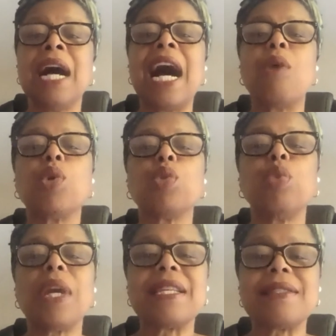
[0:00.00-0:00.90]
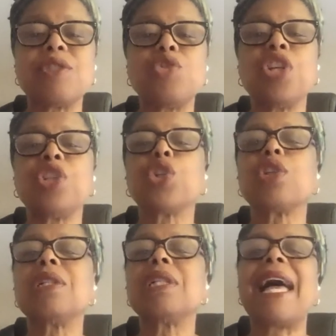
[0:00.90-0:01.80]
our race, gender,
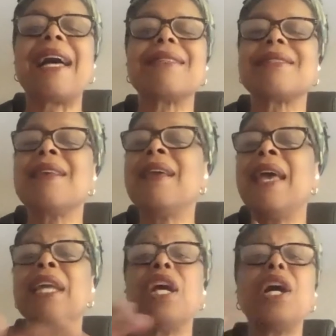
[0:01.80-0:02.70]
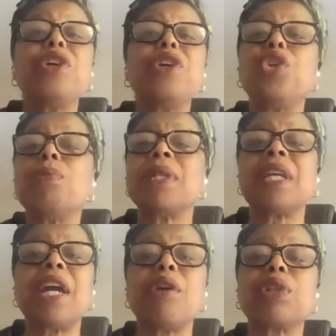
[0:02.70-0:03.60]
class, and other human
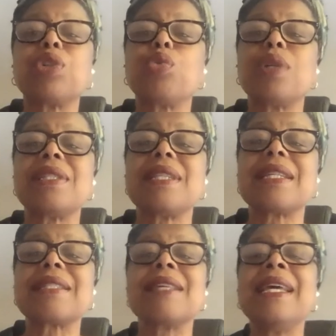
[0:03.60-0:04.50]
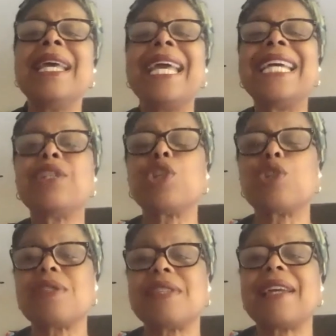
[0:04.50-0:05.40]
characteristics
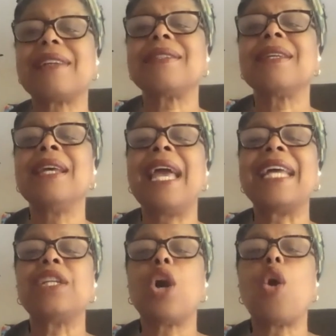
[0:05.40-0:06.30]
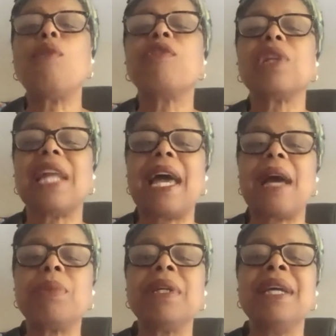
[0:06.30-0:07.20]
intersect and overlap
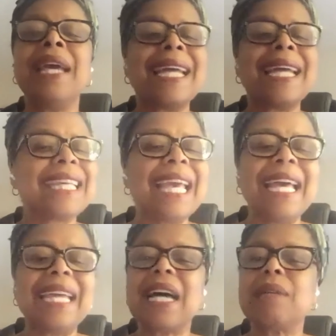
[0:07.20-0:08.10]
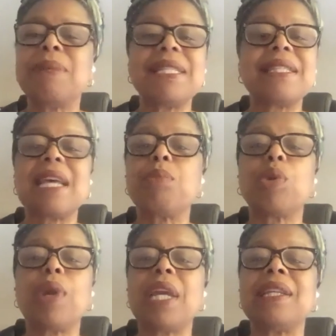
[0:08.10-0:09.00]
and cannot be
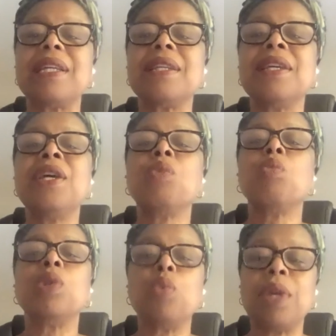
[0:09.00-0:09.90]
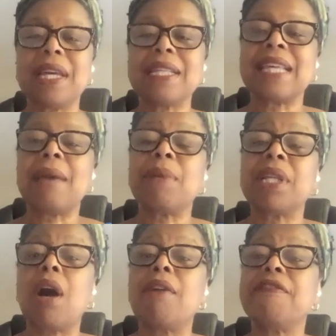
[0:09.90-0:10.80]
separated when we examine
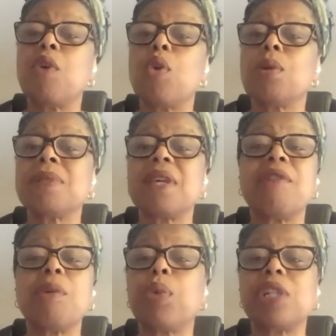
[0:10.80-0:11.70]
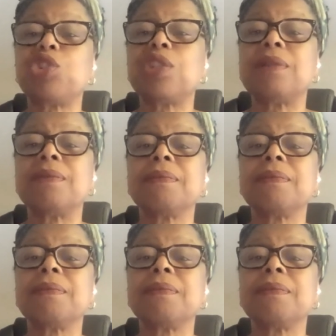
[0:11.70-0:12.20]
all forms of oppression.